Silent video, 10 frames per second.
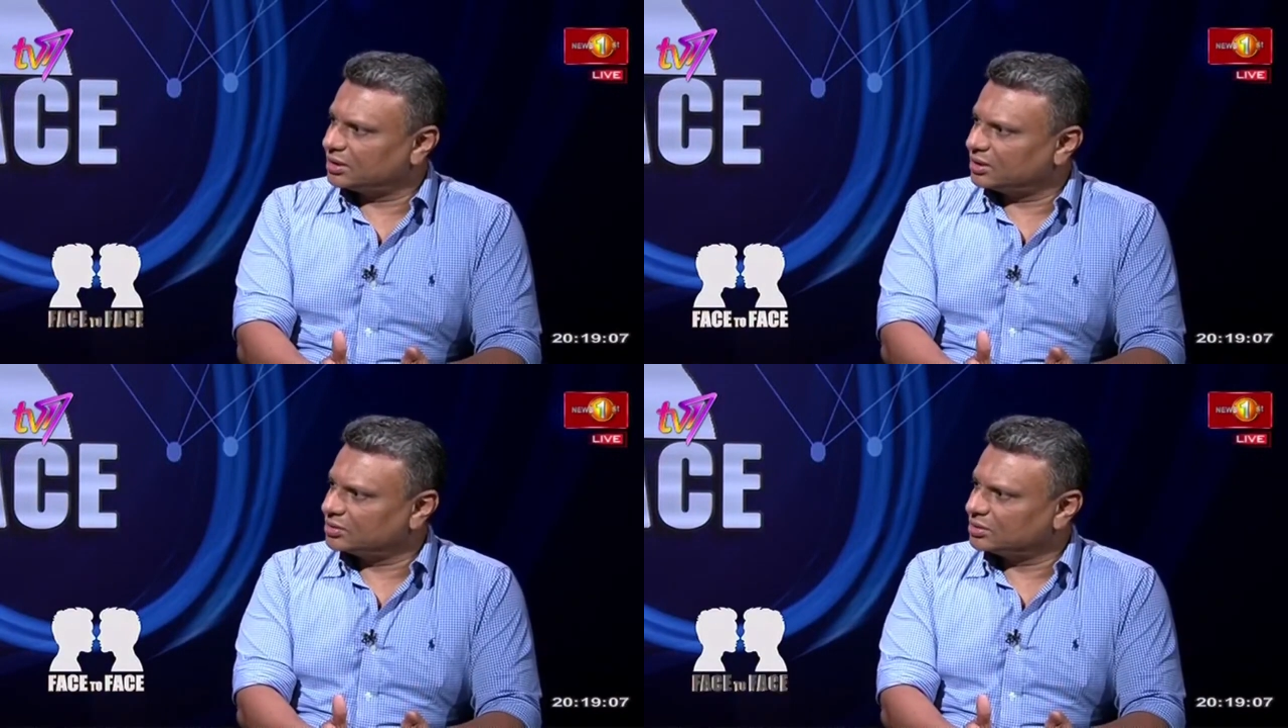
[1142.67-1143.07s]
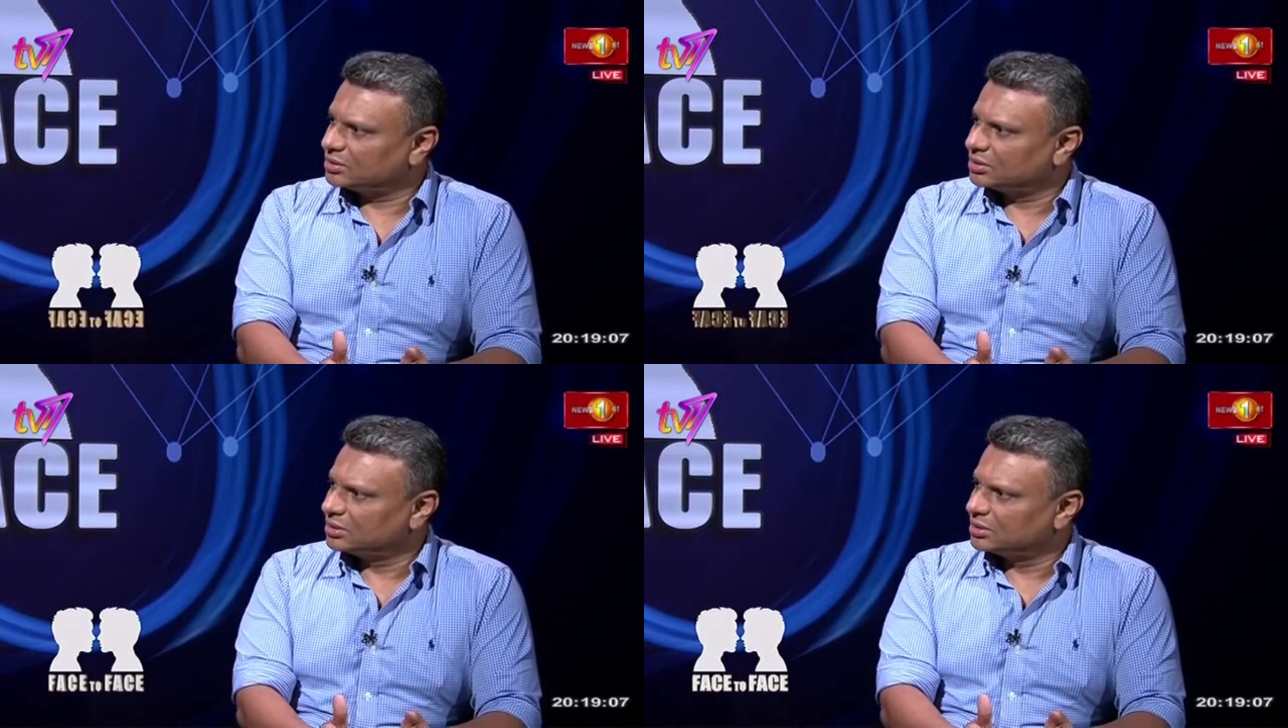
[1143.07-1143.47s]
news,
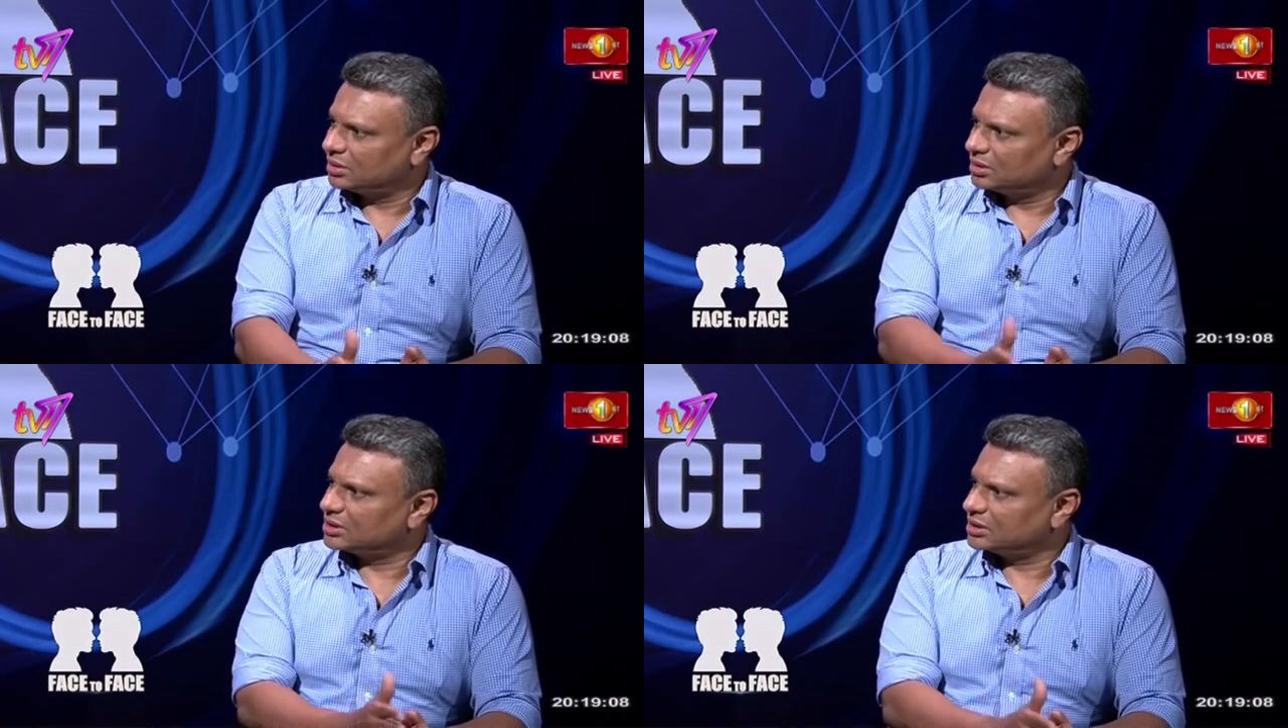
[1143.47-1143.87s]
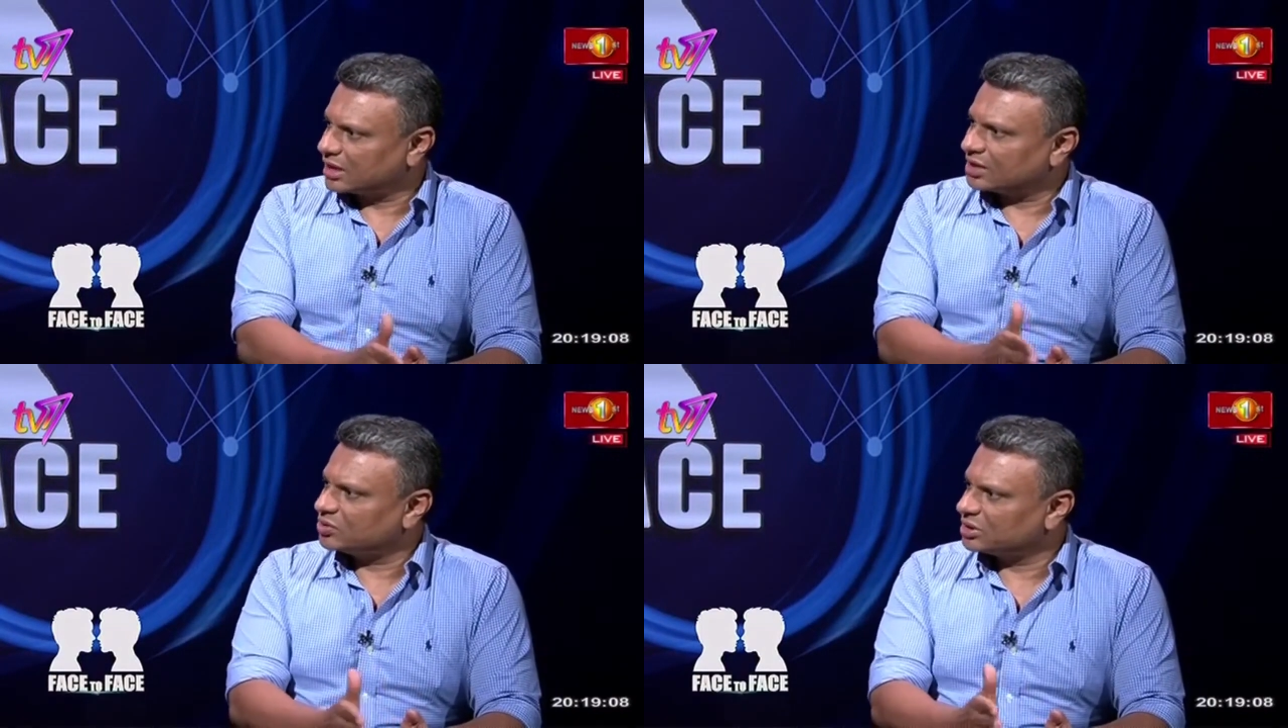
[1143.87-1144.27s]
in the sense
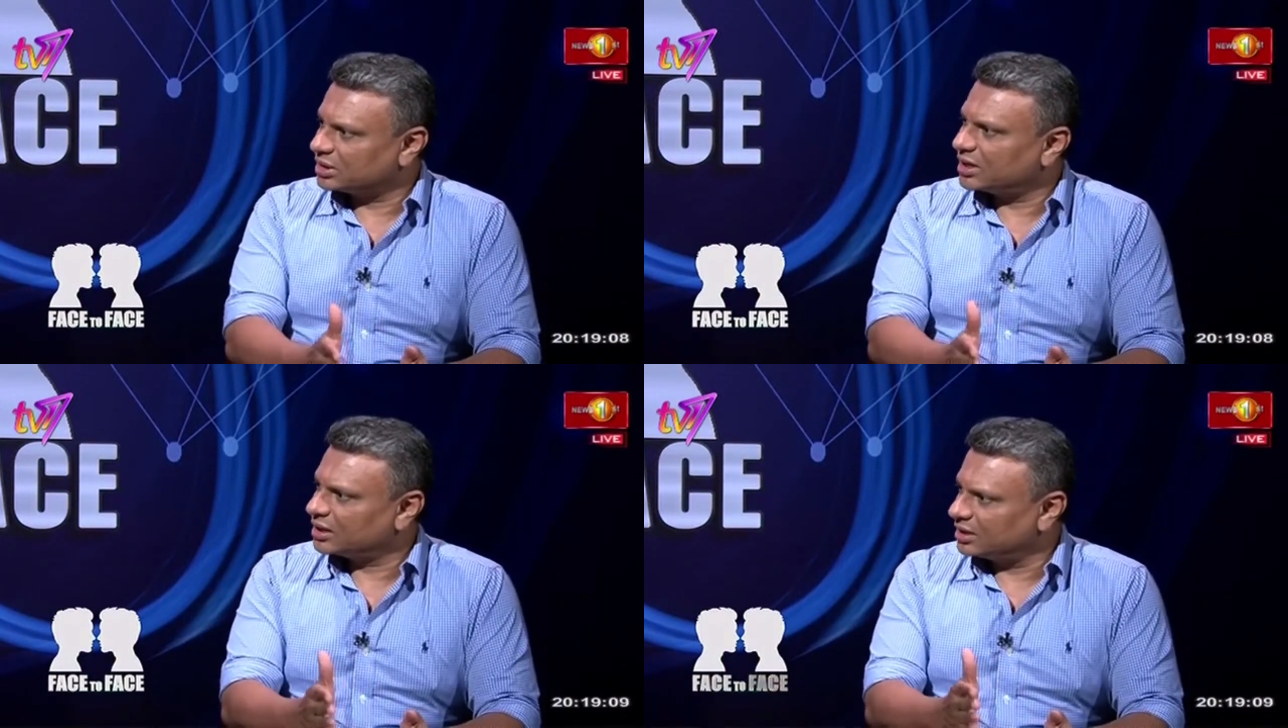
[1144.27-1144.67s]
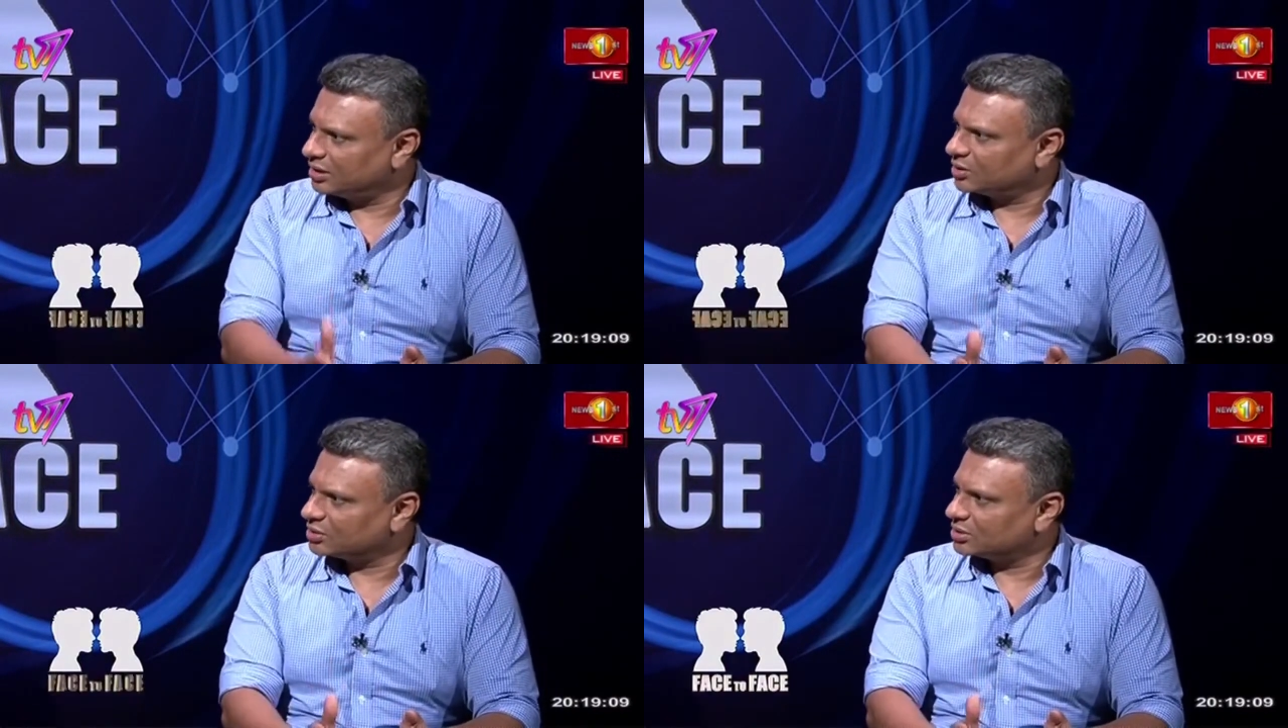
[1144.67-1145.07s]
actual Sri Lankan
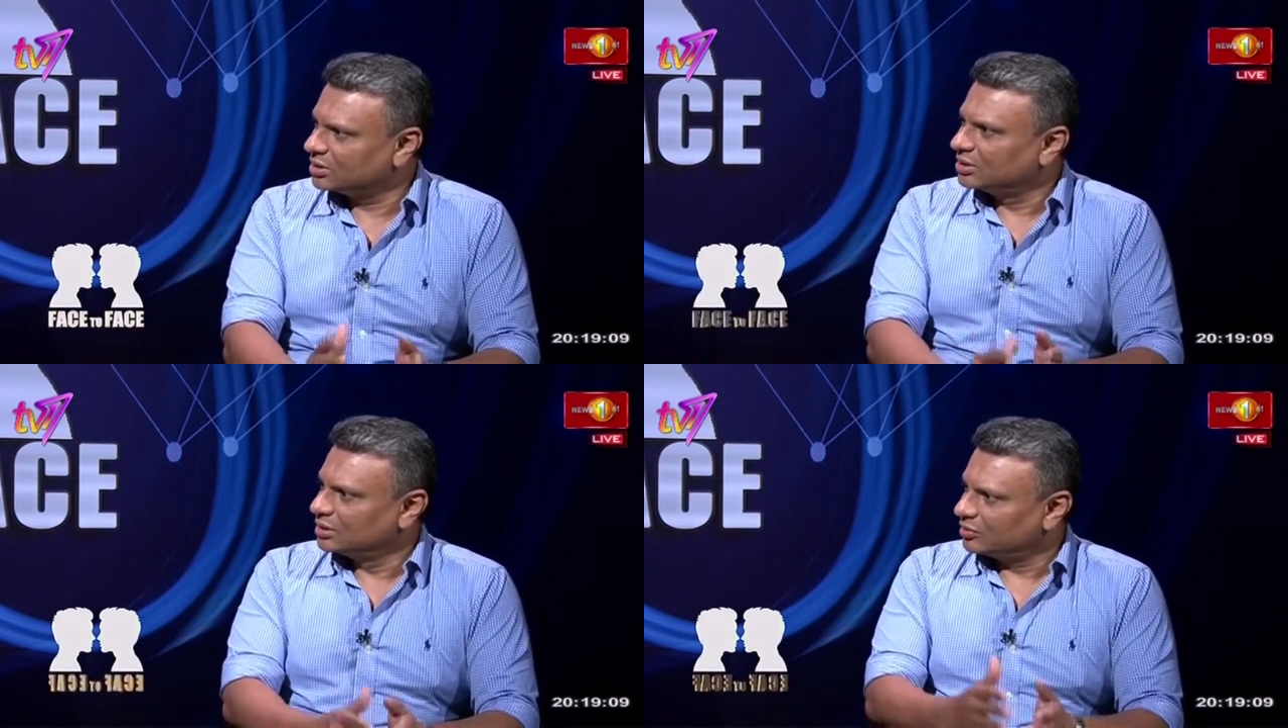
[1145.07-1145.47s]
news, mm.